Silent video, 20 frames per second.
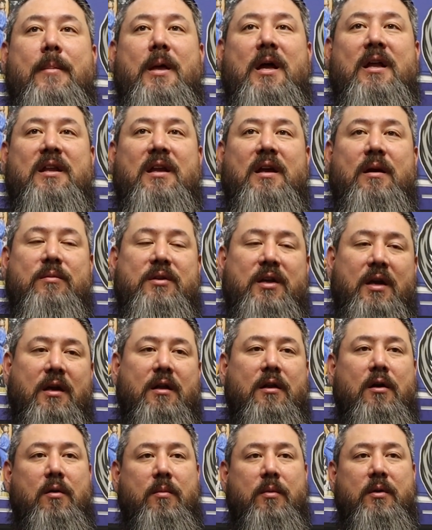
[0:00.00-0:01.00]
I think I'm
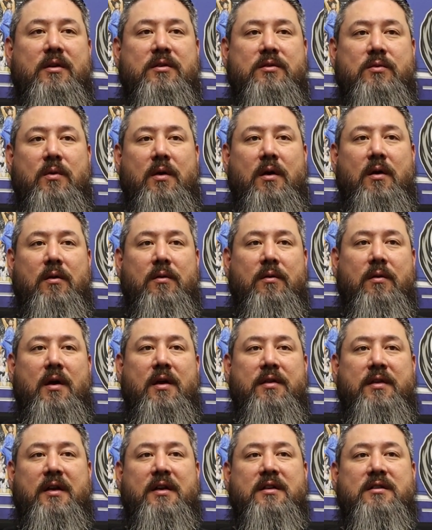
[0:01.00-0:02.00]
taking Herbert as well.
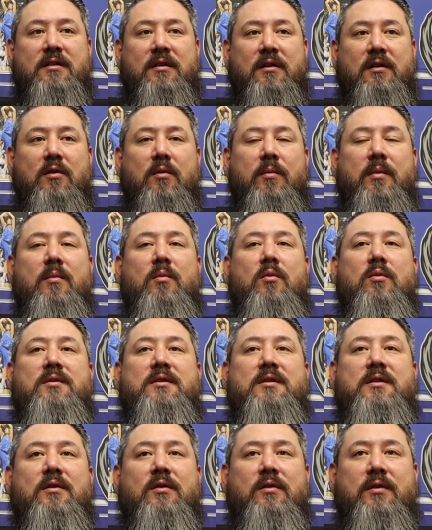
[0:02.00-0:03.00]
I think he's a little bit more
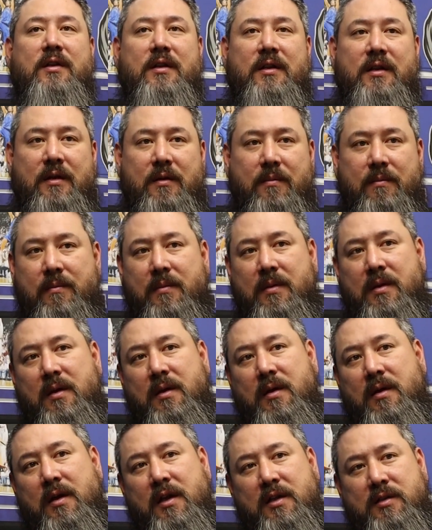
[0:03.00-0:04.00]
skilled than him.
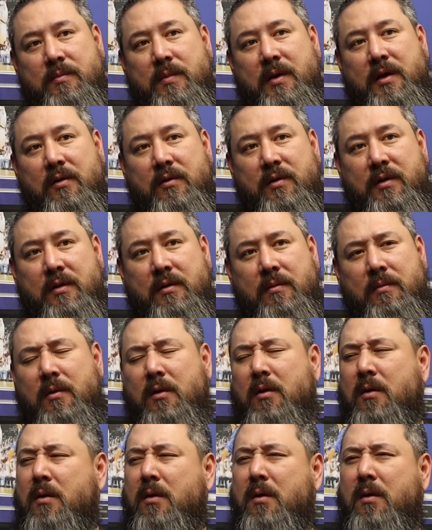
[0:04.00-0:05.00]
He's bigger than him.
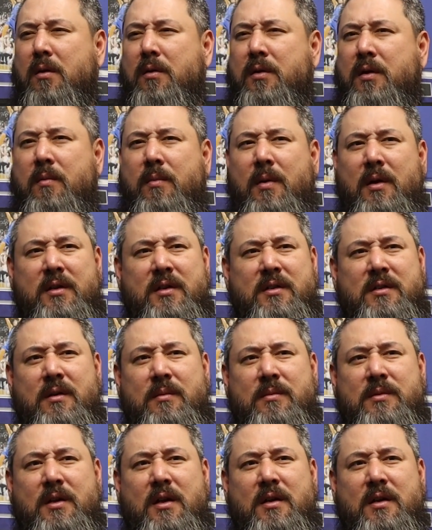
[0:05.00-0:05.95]
Or they're about the same size.